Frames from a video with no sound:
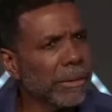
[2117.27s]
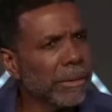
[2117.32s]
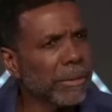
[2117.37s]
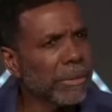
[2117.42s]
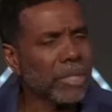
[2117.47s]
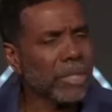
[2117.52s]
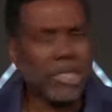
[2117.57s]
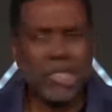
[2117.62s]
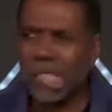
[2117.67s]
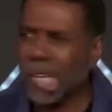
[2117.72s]

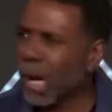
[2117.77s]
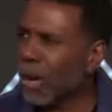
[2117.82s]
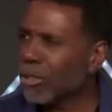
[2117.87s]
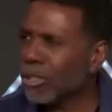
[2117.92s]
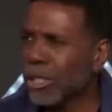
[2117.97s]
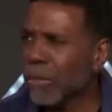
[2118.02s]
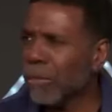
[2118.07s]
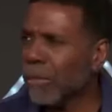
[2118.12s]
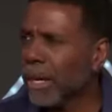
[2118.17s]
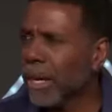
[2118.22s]
Just talk
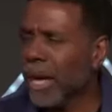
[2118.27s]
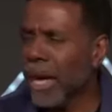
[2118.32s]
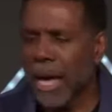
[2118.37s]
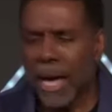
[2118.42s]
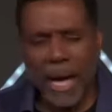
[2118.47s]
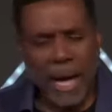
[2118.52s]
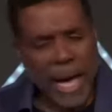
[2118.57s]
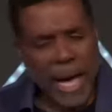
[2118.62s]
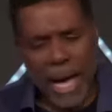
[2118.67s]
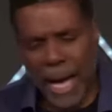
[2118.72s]
to
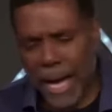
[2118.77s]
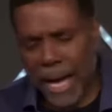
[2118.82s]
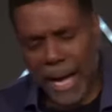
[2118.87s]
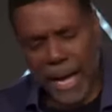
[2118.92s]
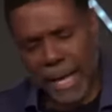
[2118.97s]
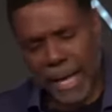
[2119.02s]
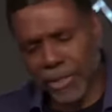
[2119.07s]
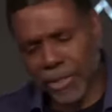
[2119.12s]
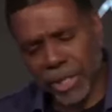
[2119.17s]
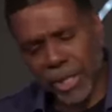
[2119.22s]
me.
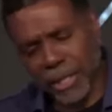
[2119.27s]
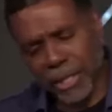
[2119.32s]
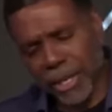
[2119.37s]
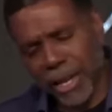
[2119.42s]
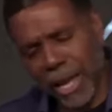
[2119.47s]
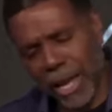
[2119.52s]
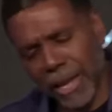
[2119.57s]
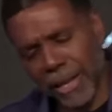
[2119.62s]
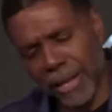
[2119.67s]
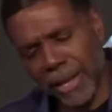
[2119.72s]
I tell you,
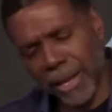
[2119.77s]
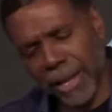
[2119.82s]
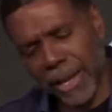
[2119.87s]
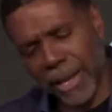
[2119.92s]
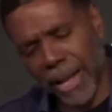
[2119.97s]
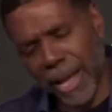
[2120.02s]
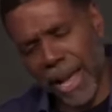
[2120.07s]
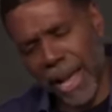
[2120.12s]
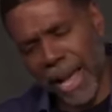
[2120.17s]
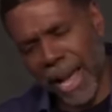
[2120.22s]

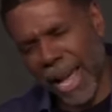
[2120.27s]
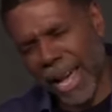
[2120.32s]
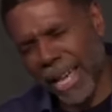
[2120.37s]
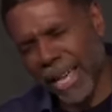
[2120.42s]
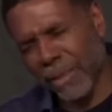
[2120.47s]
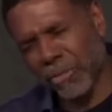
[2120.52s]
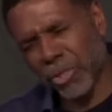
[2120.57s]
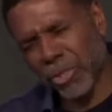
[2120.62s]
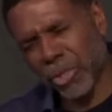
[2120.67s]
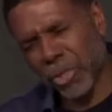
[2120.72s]
I
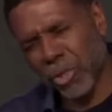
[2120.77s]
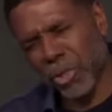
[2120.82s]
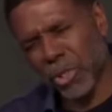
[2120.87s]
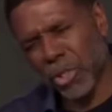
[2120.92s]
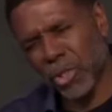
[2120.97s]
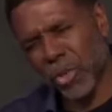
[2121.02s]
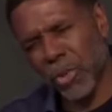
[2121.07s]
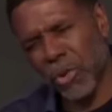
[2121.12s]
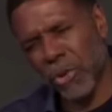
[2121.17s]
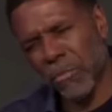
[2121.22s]
am so
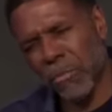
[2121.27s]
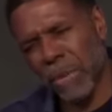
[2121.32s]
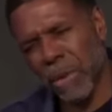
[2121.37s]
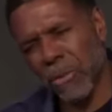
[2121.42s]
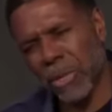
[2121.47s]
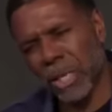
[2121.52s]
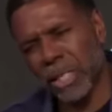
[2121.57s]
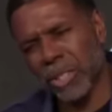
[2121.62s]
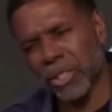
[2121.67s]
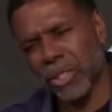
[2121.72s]
enjoying my
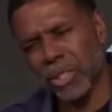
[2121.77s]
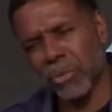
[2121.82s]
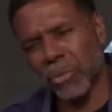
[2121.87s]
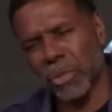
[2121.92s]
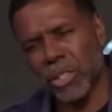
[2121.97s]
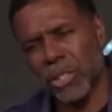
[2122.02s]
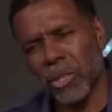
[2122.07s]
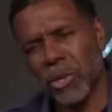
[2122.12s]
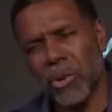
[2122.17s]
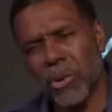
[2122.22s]
relationship
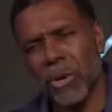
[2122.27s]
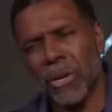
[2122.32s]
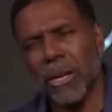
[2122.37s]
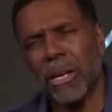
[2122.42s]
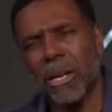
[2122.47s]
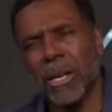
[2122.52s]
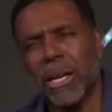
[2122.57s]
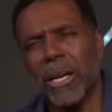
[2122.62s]
with the Lord.